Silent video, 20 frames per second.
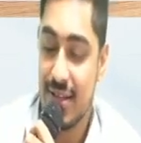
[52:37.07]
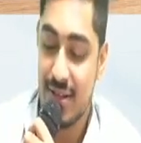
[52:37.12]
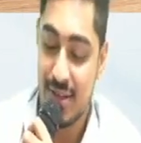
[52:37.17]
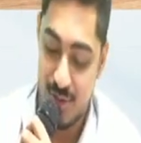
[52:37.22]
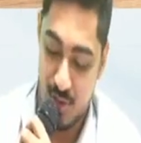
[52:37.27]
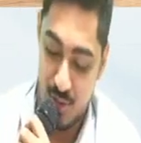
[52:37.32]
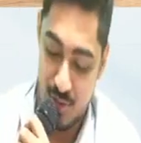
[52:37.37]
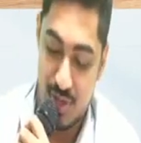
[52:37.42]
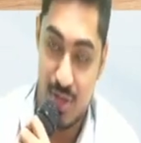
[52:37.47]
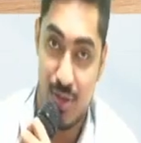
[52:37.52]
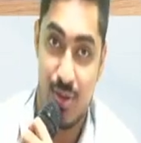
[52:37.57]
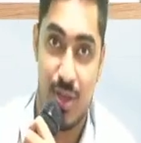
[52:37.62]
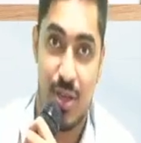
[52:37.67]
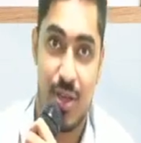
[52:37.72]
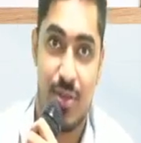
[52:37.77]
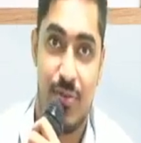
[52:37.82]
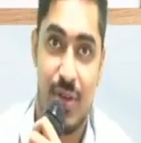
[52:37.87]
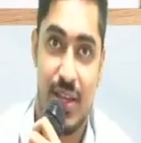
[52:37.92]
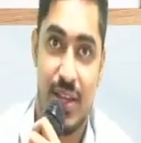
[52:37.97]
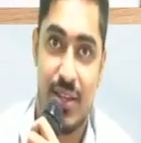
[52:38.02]
Okay,
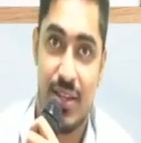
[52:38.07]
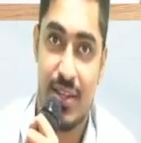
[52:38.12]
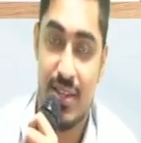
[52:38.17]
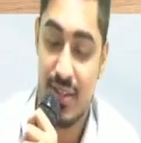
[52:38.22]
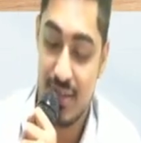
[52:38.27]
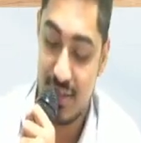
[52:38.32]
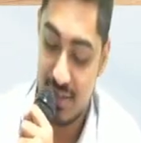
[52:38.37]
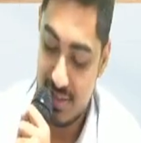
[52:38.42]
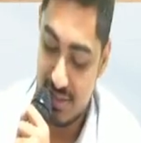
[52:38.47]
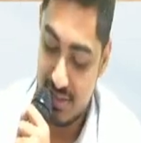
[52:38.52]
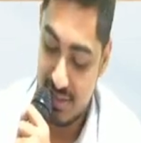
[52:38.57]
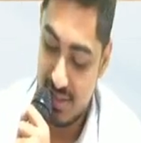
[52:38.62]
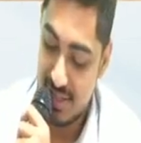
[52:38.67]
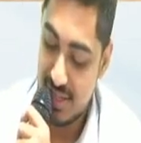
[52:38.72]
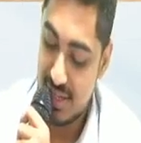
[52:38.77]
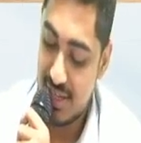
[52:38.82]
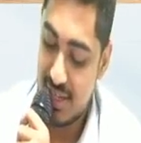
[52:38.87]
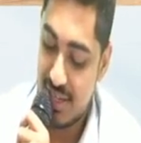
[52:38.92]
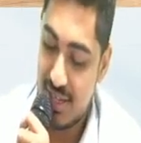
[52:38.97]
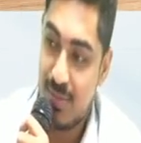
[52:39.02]
fine.
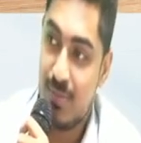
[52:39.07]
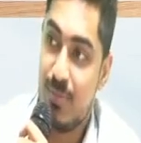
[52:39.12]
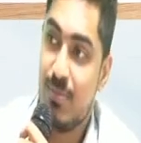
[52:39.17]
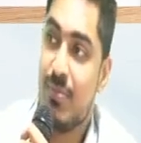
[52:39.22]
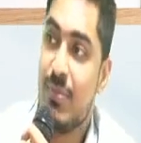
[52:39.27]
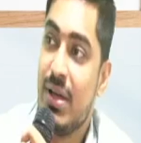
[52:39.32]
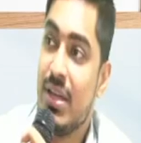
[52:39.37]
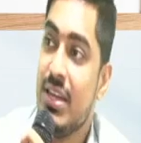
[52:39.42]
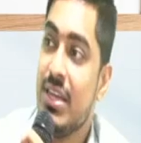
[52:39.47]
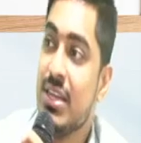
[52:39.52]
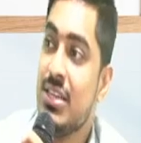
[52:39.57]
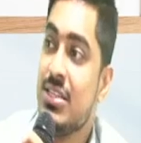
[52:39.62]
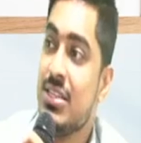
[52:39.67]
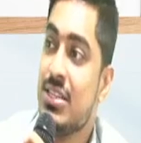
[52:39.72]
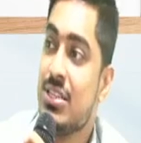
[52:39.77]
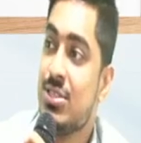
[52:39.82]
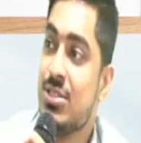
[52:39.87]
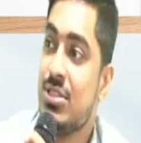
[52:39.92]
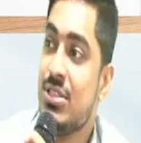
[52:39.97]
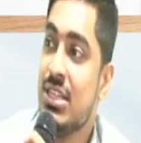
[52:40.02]
Manish
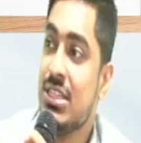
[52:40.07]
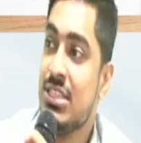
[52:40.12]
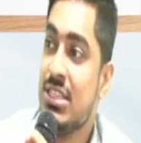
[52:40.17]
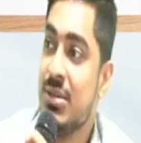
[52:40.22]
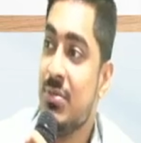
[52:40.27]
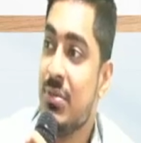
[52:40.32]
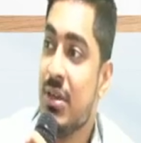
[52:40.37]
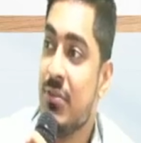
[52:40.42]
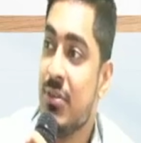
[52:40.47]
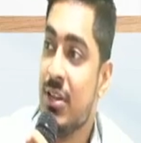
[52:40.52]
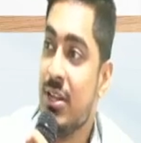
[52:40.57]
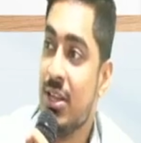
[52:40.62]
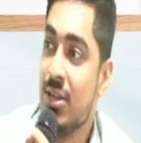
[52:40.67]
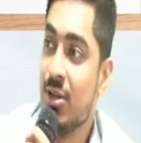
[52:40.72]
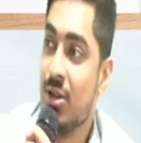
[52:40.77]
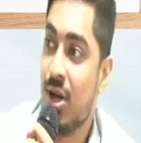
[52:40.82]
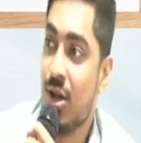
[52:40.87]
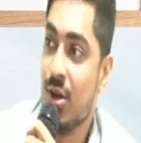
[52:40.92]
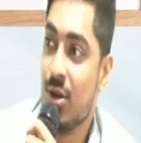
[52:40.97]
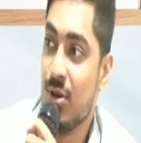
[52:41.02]
is teaching me everything
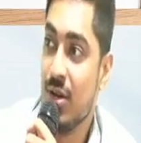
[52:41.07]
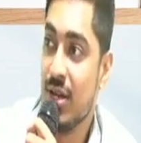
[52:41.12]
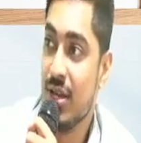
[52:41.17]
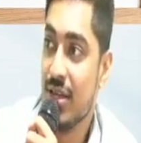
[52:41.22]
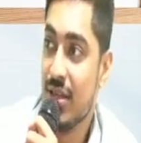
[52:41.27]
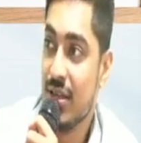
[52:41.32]
wrong only.